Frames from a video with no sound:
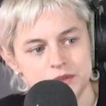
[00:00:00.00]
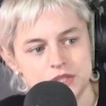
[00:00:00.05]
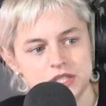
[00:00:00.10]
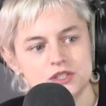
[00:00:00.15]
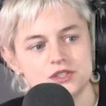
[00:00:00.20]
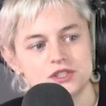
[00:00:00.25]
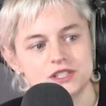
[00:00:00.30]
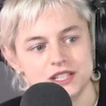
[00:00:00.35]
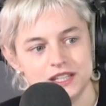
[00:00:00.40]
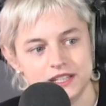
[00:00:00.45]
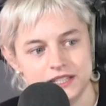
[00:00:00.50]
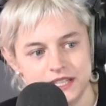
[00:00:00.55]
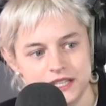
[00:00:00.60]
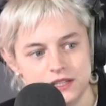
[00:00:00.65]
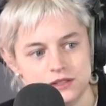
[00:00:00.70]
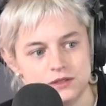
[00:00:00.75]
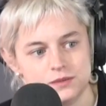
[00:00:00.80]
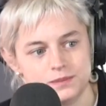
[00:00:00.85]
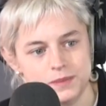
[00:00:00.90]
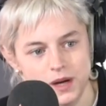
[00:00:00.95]
It was interesting,
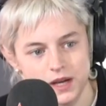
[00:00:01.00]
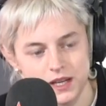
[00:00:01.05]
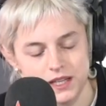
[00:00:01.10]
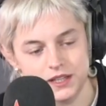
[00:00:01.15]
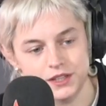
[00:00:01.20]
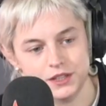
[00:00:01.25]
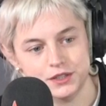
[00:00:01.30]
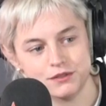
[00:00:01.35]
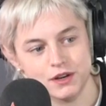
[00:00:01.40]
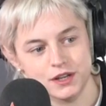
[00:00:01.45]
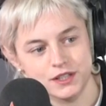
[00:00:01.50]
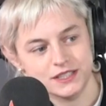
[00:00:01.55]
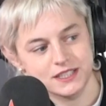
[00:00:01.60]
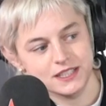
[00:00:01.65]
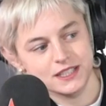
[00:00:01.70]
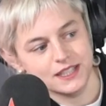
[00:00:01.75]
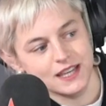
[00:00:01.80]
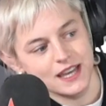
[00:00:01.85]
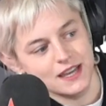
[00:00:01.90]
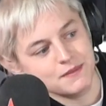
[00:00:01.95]
Neil Bartlett, who
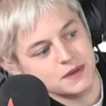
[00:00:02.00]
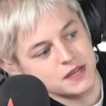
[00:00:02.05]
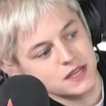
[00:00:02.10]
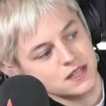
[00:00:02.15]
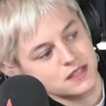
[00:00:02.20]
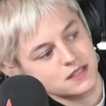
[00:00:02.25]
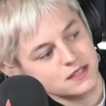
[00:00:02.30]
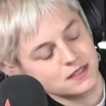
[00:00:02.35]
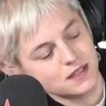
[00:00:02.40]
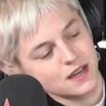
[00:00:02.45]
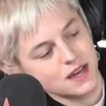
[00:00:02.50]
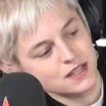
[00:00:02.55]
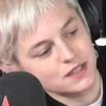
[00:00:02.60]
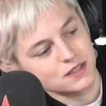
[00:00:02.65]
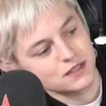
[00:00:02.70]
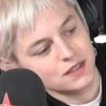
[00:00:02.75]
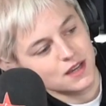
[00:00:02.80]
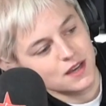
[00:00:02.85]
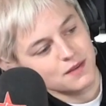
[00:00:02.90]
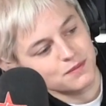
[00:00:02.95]
wrote it, came in
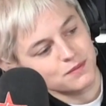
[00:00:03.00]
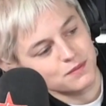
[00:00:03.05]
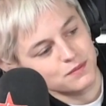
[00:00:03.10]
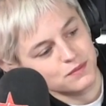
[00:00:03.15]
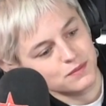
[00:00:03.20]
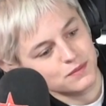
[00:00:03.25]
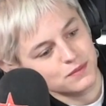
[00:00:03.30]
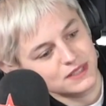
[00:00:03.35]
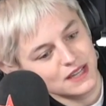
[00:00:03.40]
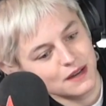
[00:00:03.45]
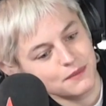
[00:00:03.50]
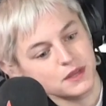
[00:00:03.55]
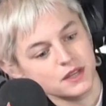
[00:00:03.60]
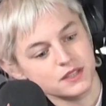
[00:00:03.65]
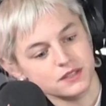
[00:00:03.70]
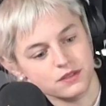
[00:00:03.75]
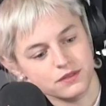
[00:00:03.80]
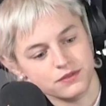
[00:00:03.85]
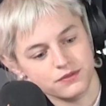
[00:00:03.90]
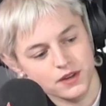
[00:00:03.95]
and sat with
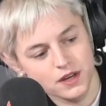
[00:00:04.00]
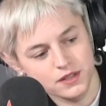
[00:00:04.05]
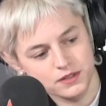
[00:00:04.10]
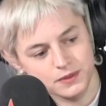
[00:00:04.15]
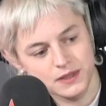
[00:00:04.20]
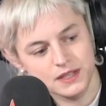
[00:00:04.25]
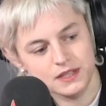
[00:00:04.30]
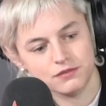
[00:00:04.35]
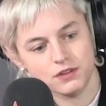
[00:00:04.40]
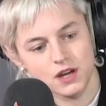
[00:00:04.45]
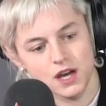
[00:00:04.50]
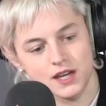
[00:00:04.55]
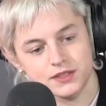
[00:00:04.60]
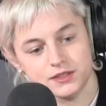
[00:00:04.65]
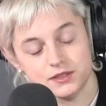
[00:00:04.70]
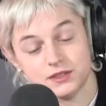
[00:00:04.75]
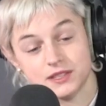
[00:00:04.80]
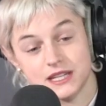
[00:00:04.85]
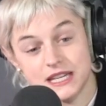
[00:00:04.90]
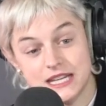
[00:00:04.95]
us the first week of
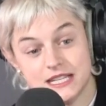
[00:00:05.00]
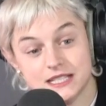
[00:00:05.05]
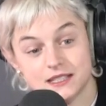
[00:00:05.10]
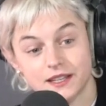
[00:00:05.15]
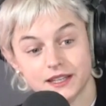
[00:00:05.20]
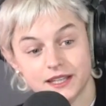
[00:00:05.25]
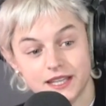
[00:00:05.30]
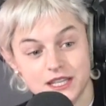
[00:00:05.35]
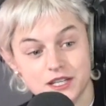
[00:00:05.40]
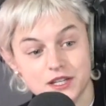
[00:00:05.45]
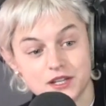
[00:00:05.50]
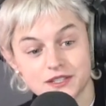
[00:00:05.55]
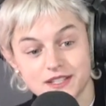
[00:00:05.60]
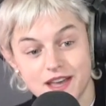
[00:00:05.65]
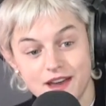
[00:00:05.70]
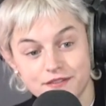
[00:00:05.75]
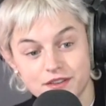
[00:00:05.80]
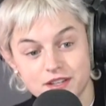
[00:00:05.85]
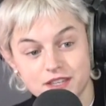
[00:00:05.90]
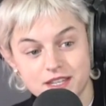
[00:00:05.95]
rehearsals, and he's like, he knows
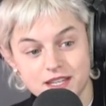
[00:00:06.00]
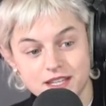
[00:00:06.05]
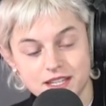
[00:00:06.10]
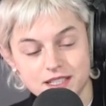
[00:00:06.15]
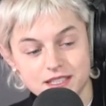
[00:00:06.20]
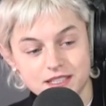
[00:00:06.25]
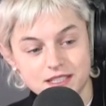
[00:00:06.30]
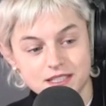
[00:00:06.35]
everything,